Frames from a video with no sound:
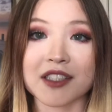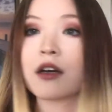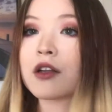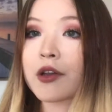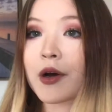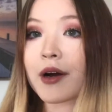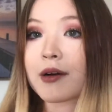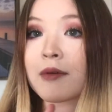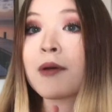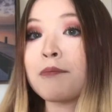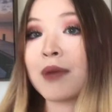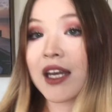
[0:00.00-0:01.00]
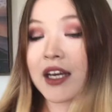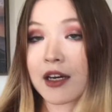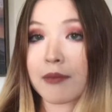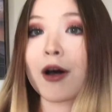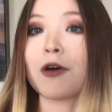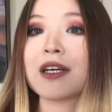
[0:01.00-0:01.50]
There are meaning
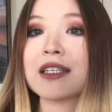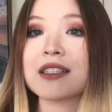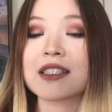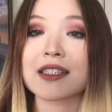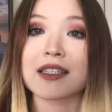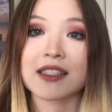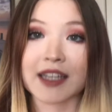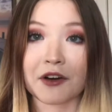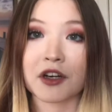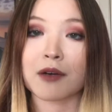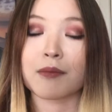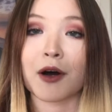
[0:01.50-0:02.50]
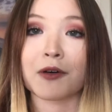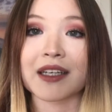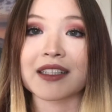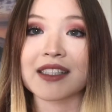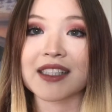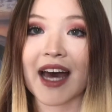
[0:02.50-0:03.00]
components, sound
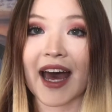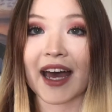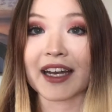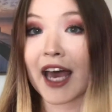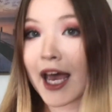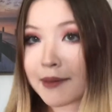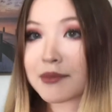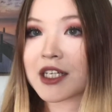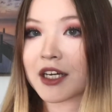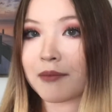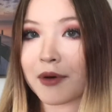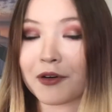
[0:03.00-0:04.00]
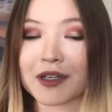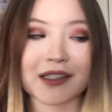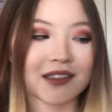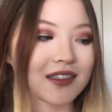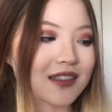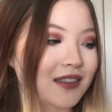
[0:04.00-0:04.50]
components, and empty
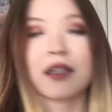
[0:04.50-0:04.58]
components.